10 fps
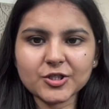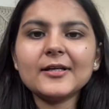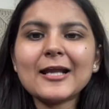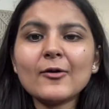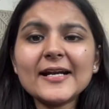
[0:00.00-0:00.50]

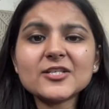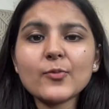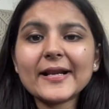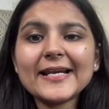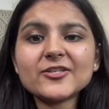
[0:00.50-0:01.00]
Now let's
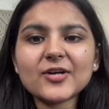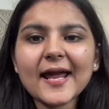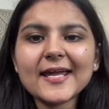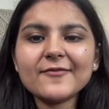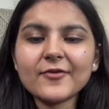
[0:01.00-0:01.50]
quickly try
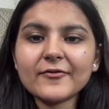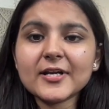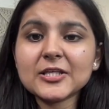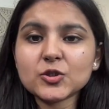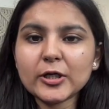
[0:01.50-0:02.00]
if our
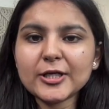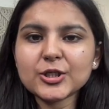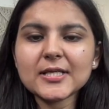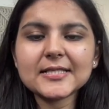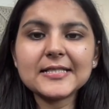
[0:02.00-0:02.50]
installation
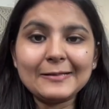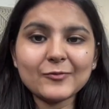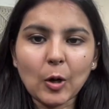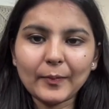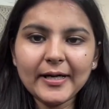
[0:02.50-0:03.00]
is done
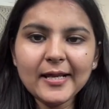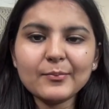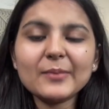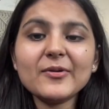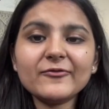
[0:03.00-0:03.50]
properly.
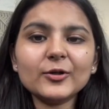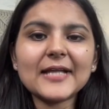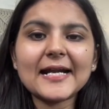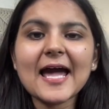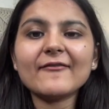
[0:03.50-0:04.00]
But before
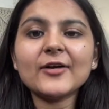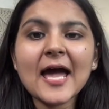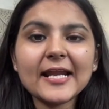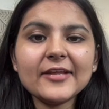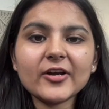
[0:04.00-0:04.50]
that, I would
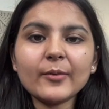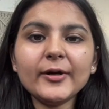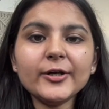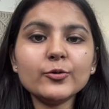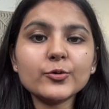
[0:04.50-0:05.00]
highly recommend
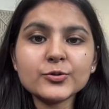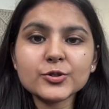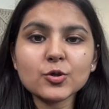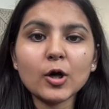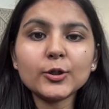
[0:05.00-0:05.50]
you to
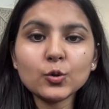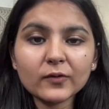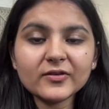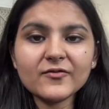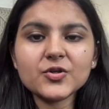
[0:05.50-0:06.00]
install two of
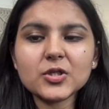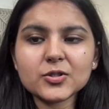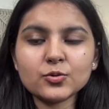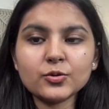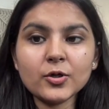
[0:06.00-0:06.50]
the Visual
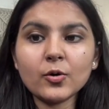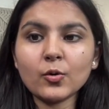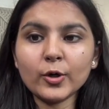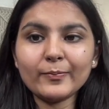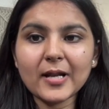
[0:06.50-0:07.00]
Studio
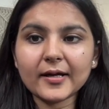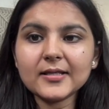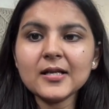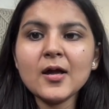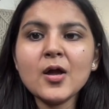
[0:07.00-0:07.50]
Code plugin.
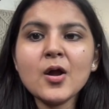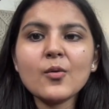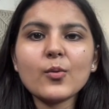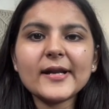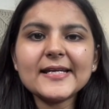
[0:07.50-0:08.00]

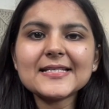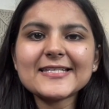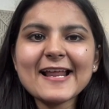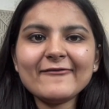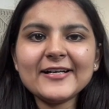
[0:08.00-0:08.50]
One is
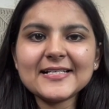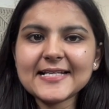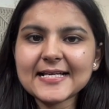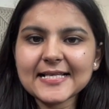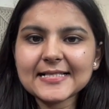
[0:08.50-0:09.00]
Tailwind
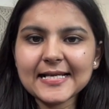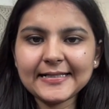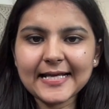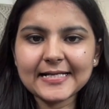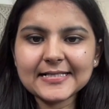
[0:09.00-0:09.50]
CSS
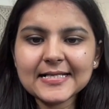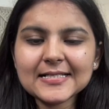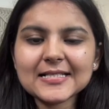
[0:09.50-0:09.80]
IntelliSense.